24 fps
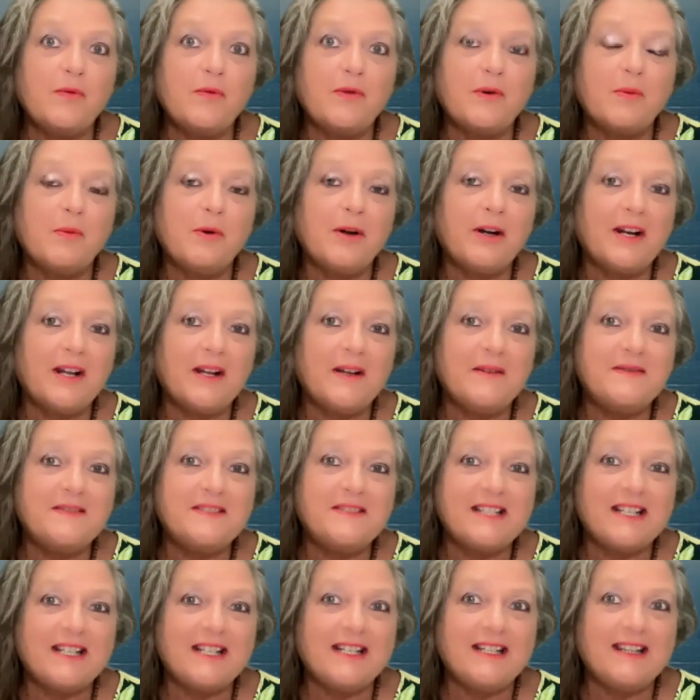From what I've
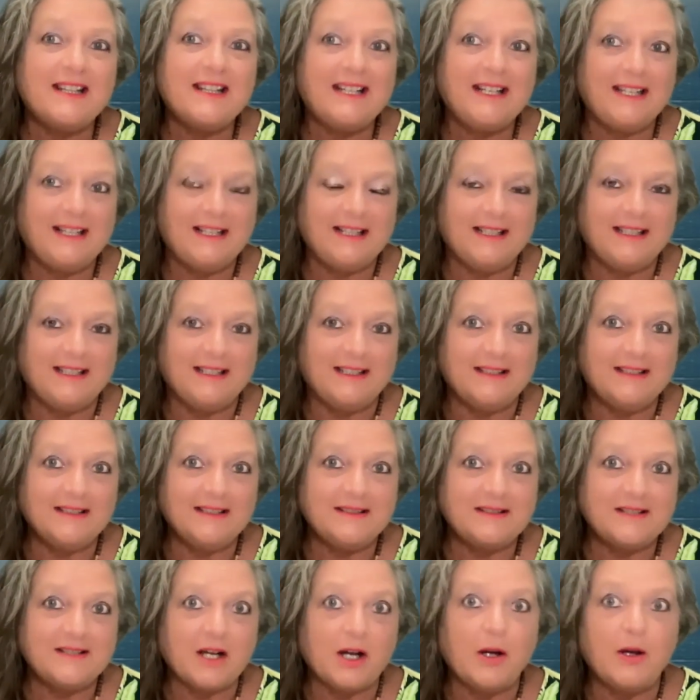seen in the
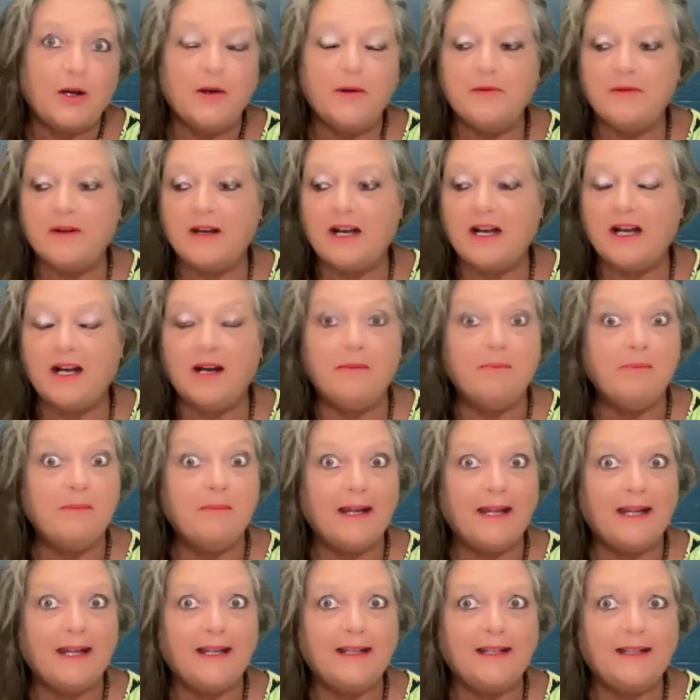healings over
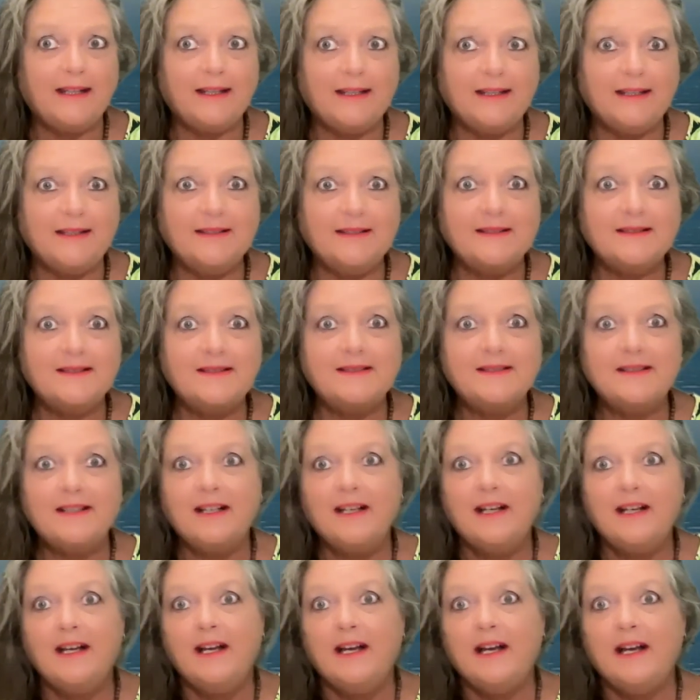many years,
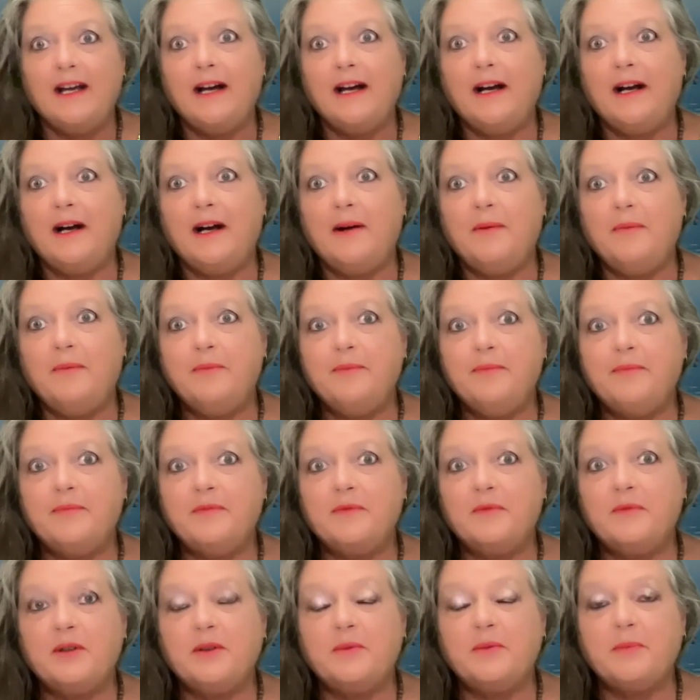
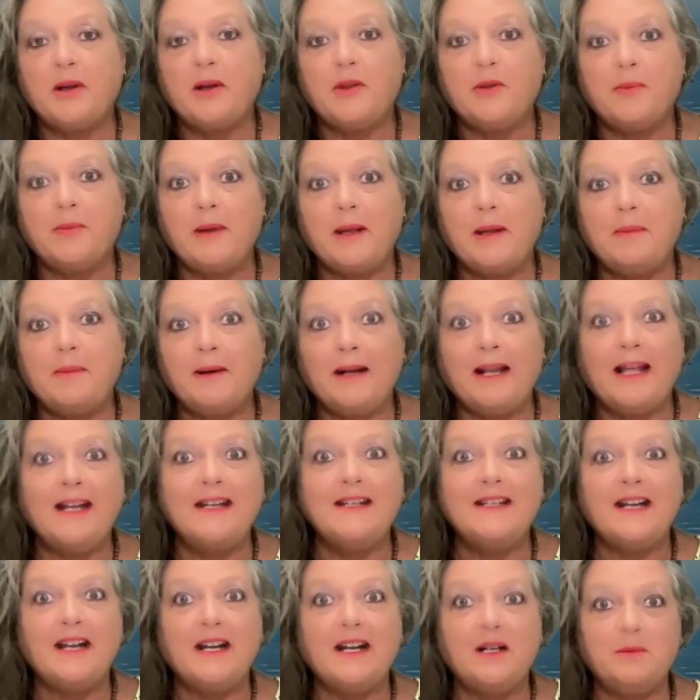with both people
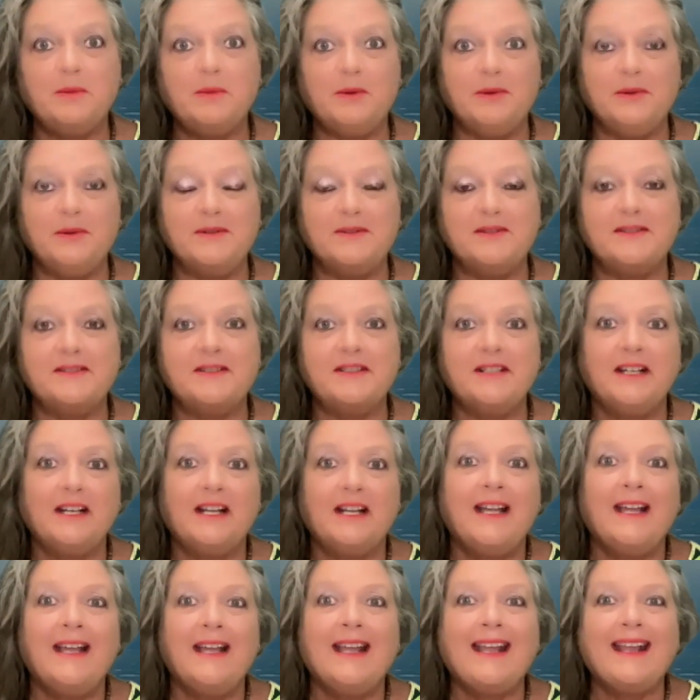and animals,
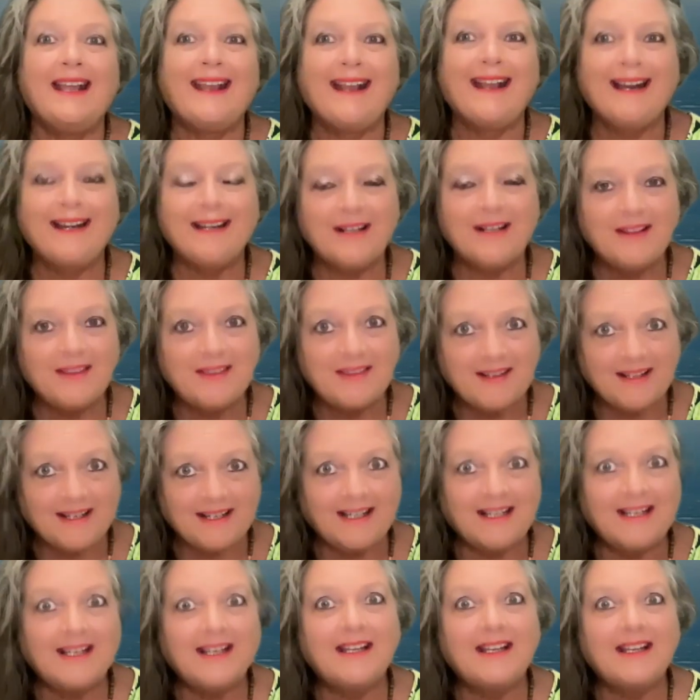
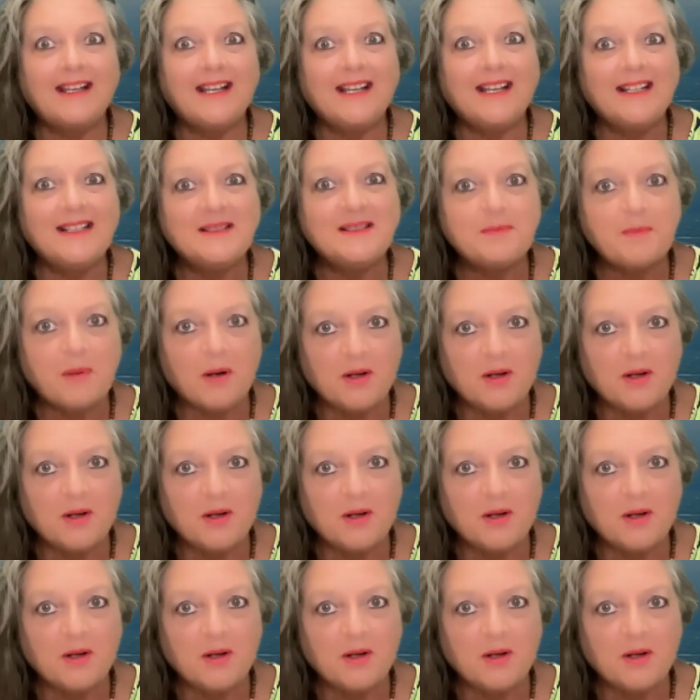anything is